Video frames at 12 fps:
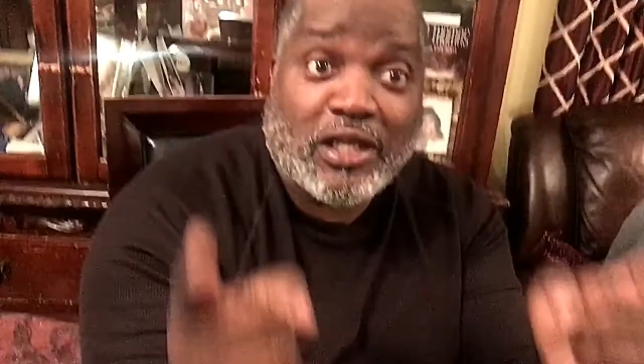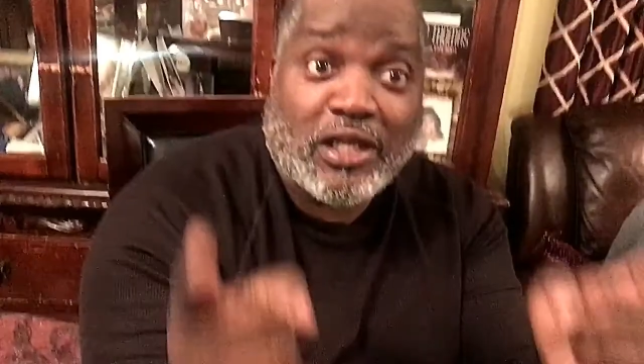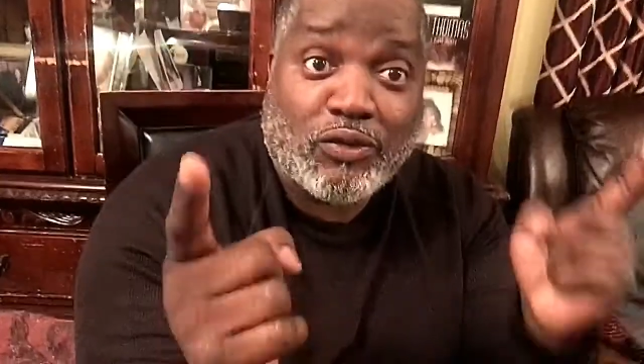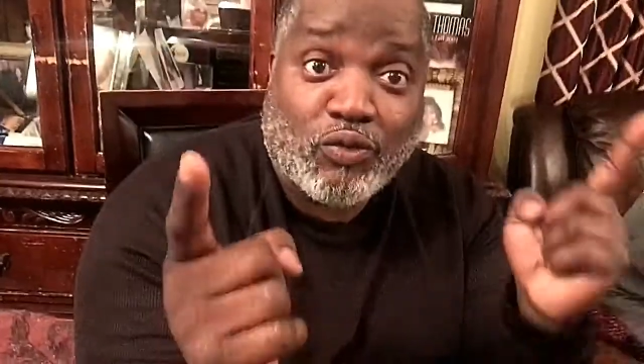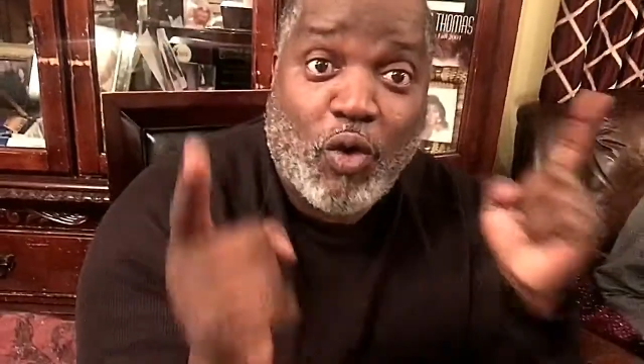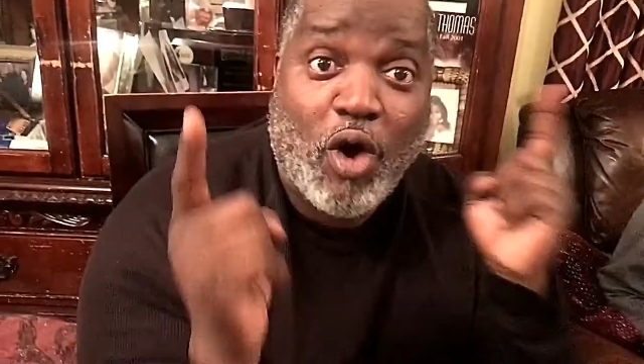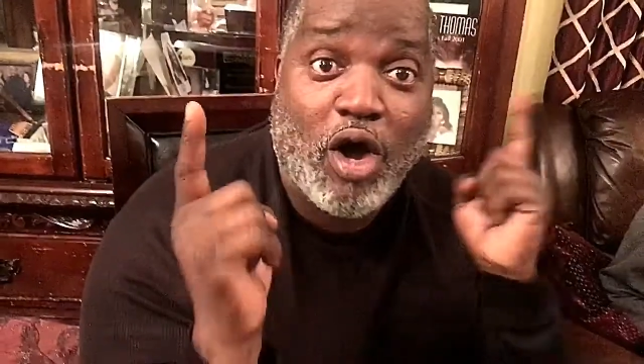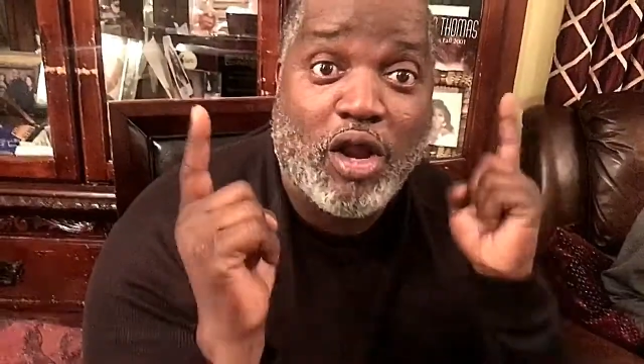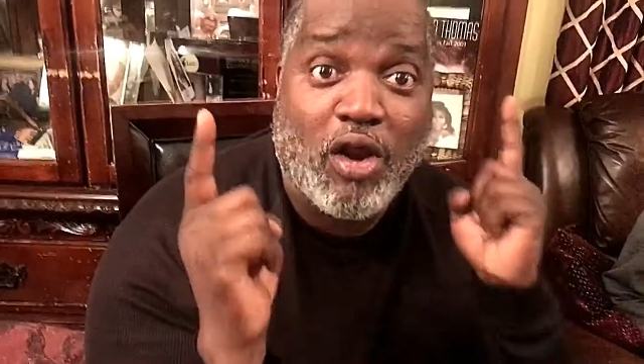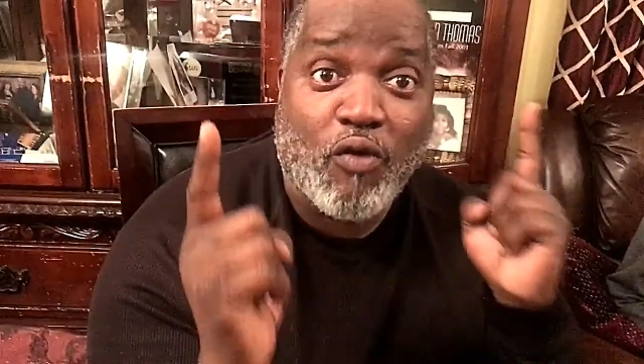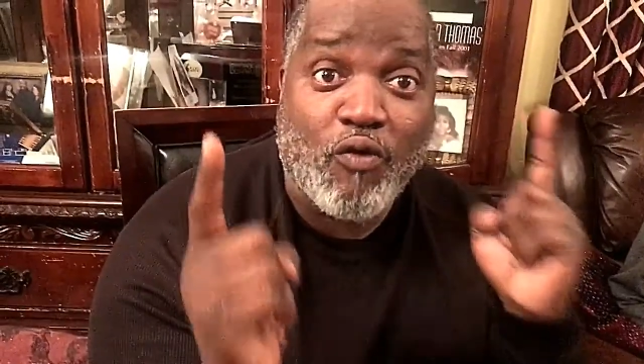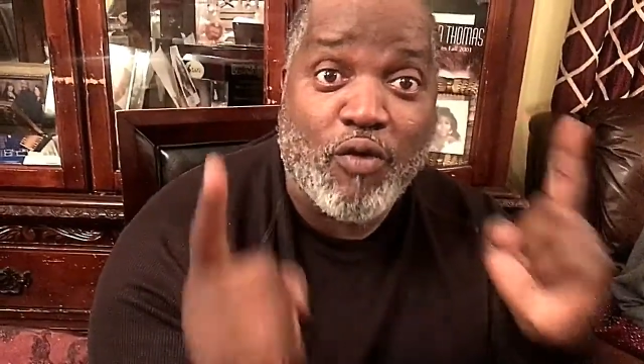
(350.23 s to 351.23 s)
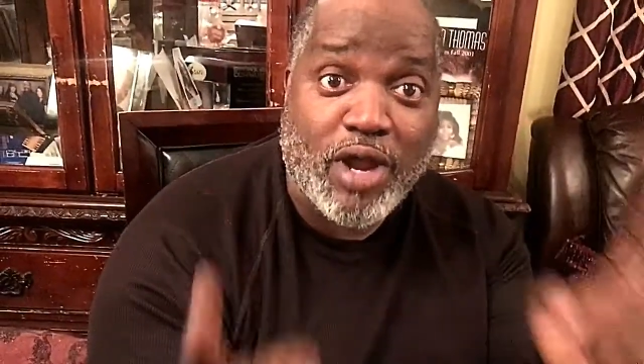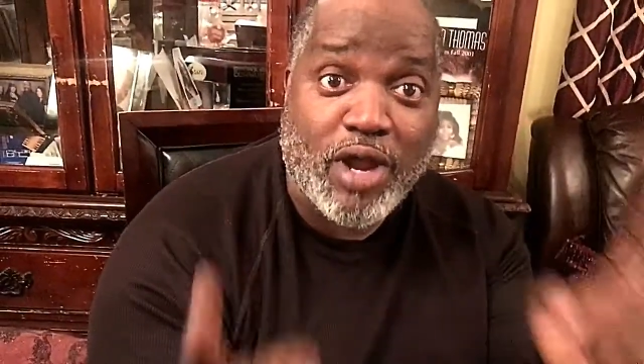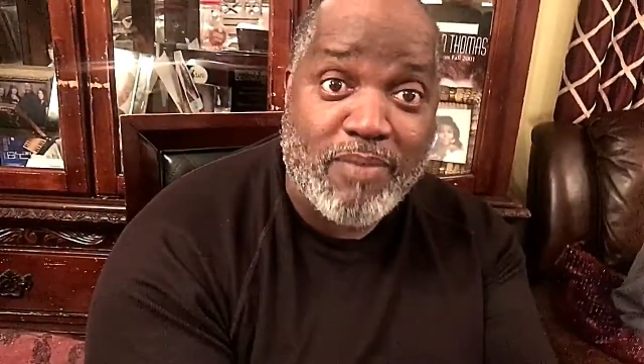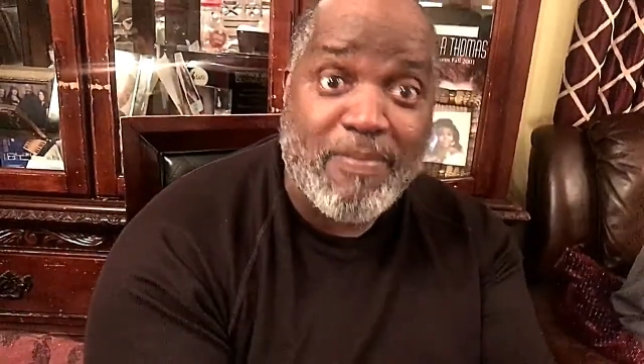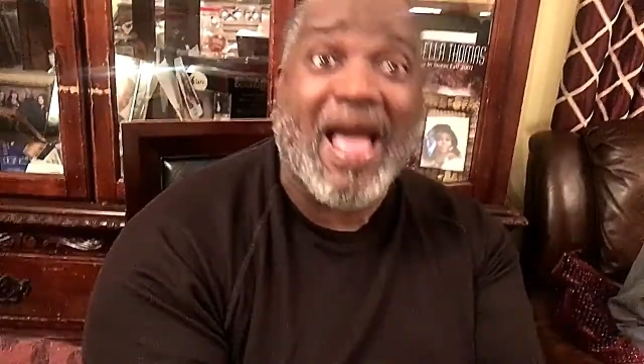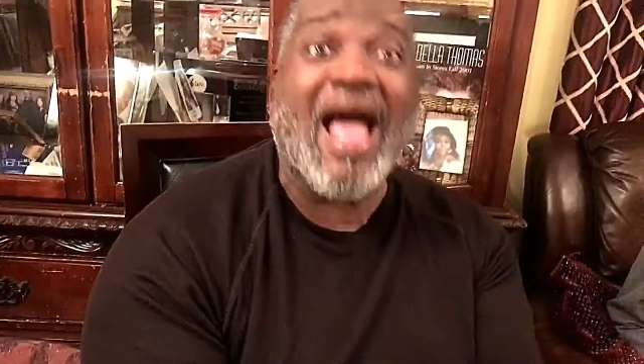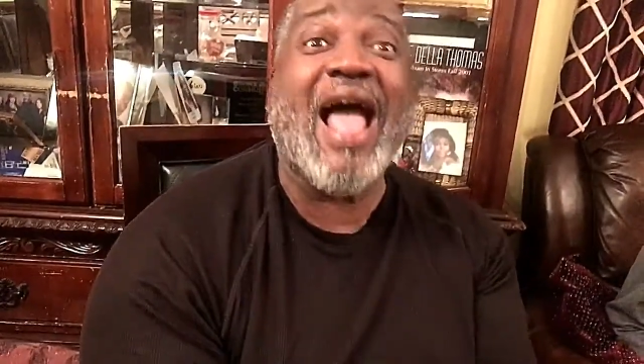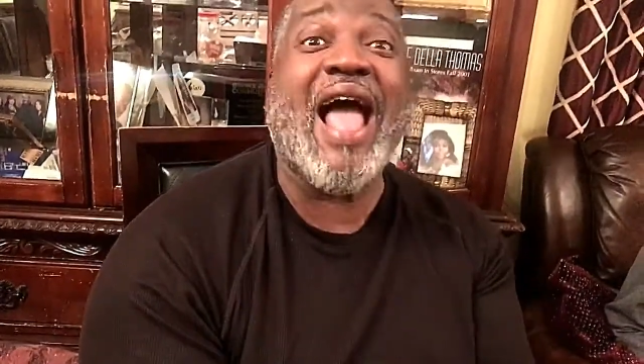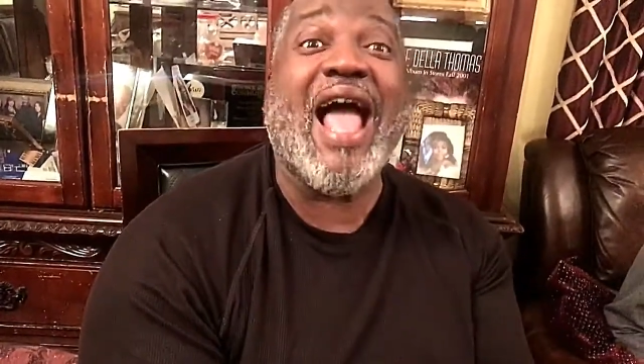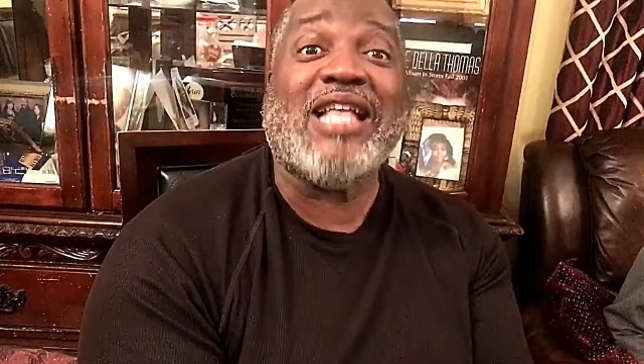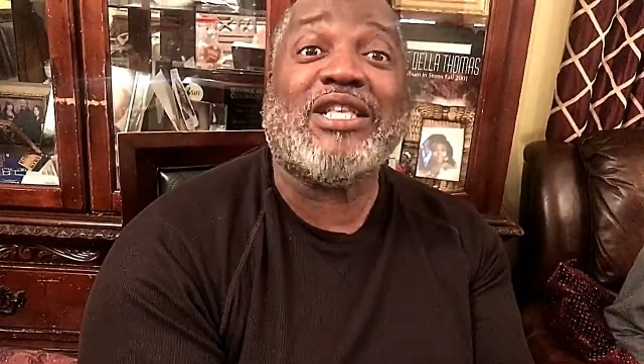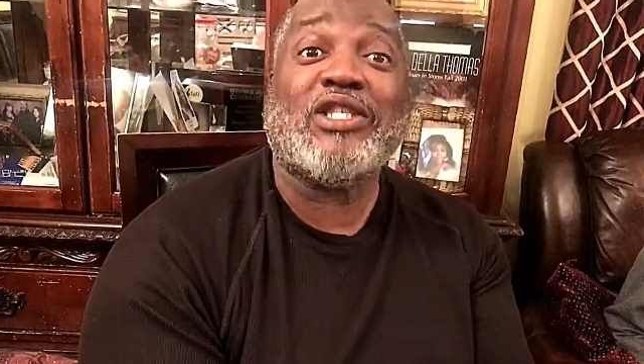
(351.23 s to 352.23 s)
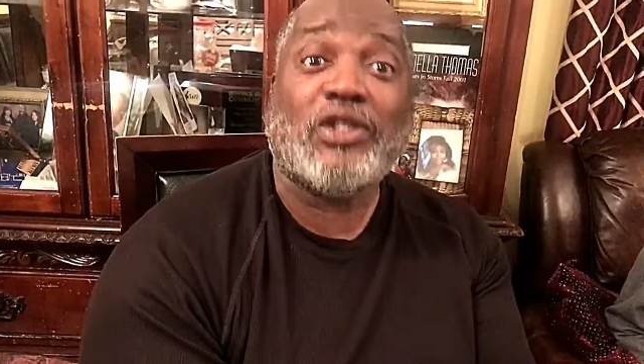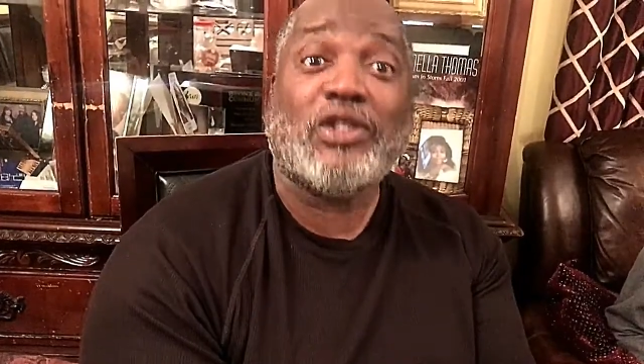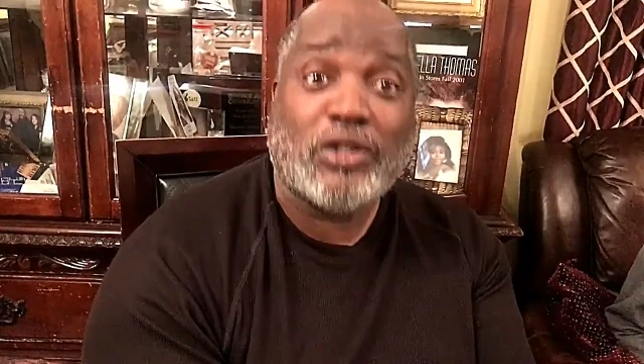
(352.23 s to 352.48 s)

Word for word: just want a rematch.